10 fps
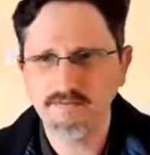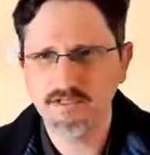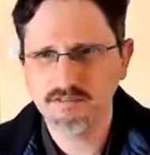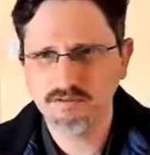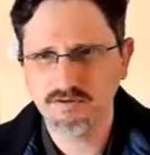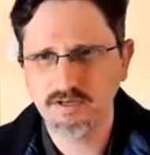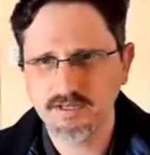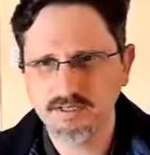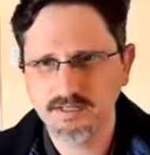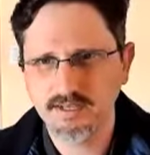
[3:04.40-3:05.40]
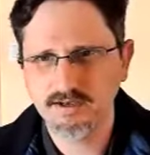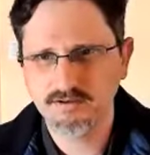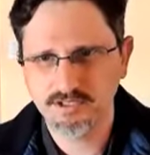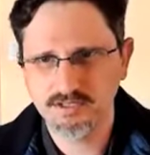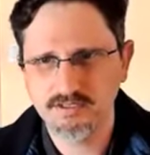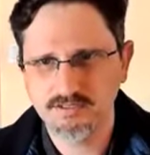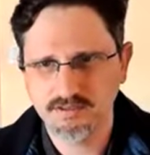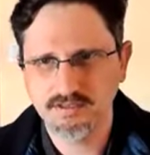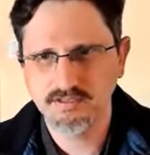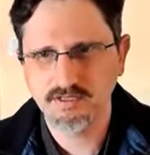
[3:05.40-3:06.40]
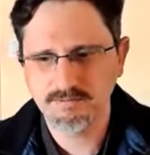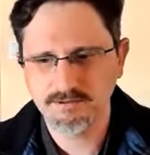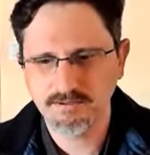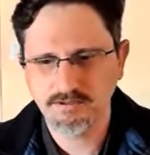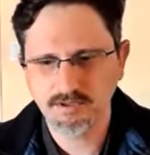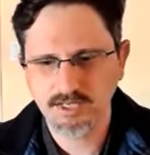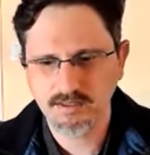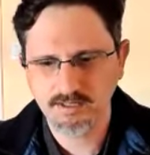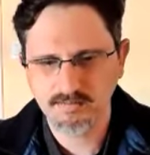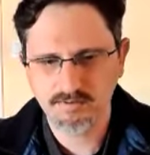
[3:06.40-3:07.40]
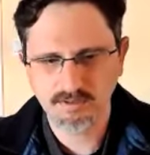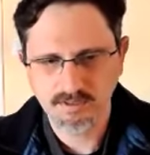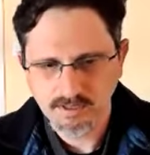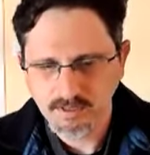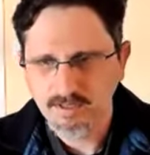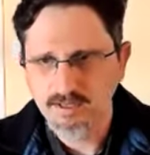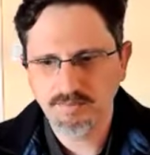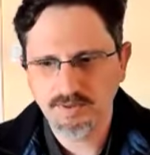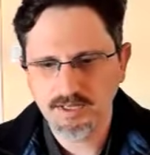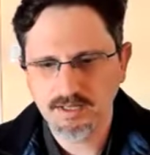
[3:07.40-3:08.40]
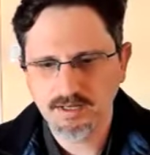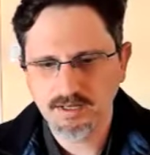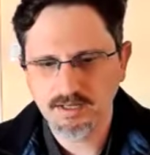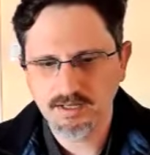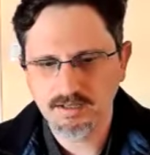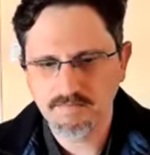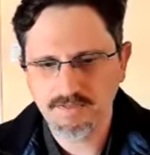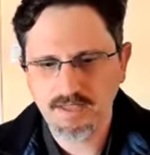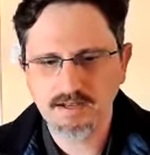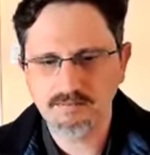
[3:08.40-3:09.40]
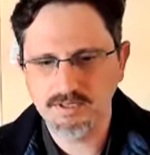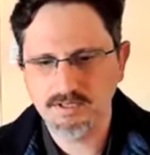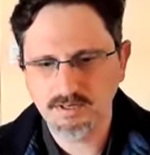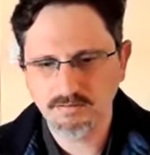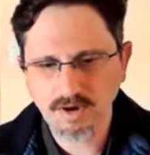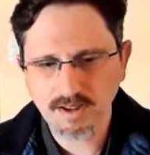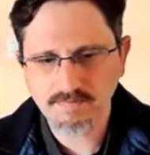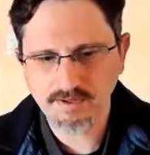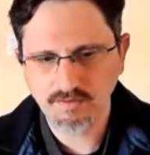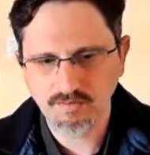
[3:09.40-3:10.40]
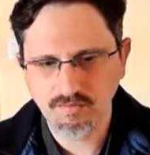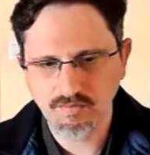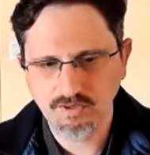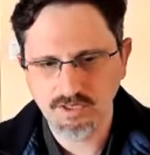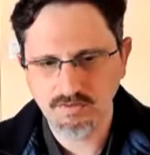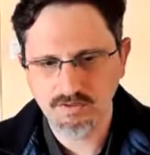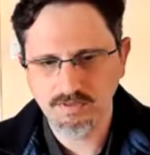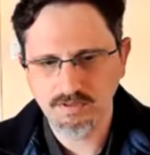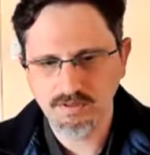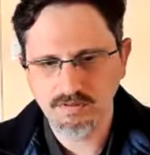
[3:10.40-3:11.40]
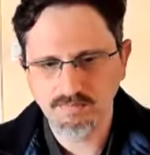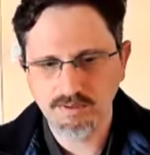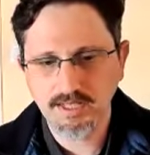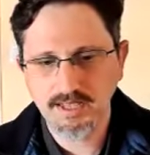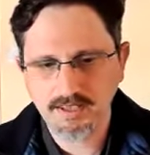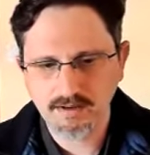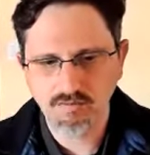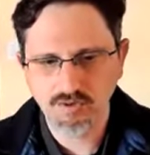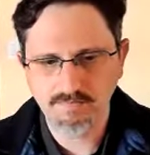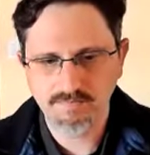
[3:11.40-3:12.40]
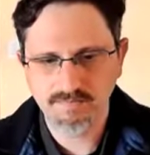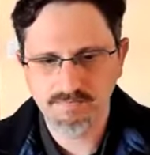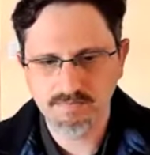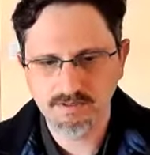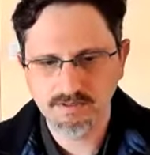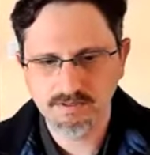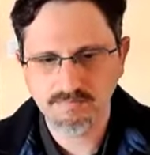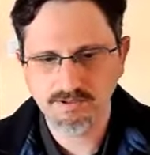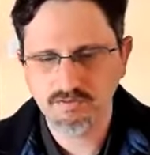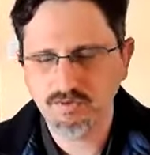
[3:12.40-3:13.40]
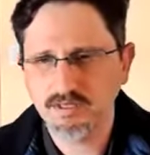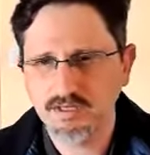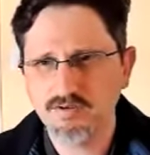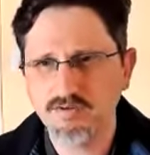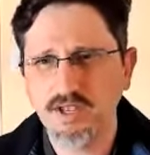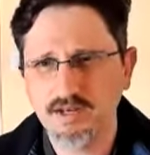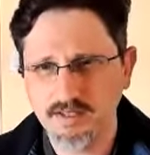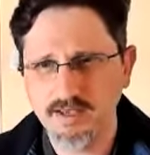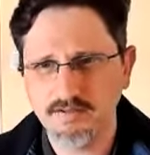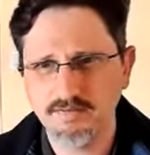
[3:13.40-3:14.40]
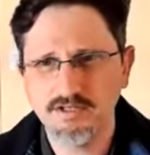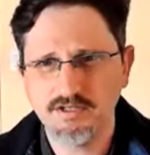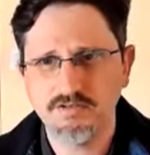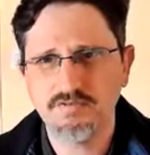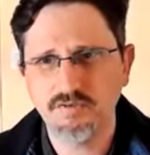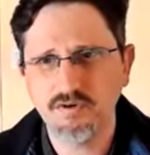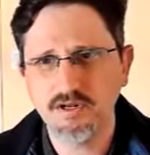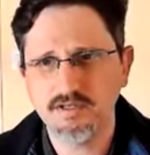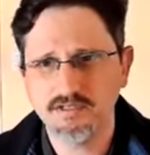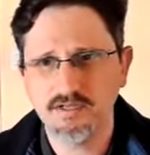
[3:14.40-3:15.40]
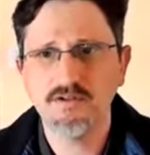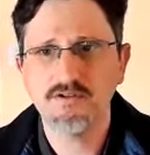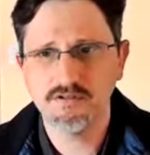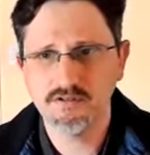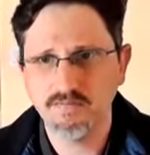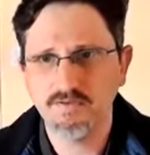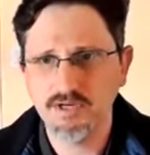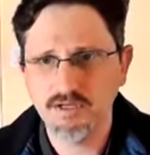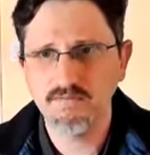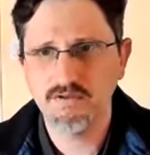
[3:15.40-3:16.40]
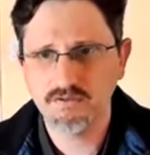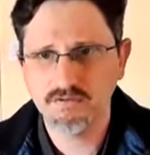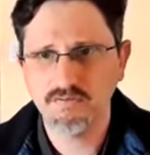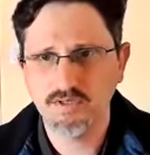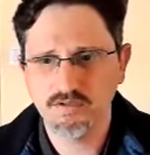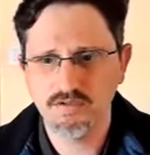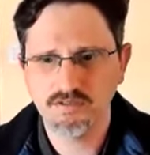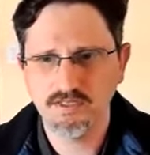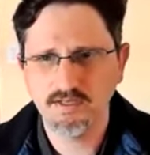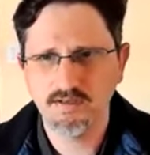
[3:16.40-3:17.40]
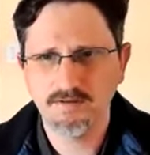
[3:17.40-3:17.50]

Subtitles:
these drawings now, and she's able to look at them. But if that had been done in Revit, the plan would have subsequently created the elevations for us and also some 3D views so we could have seen it.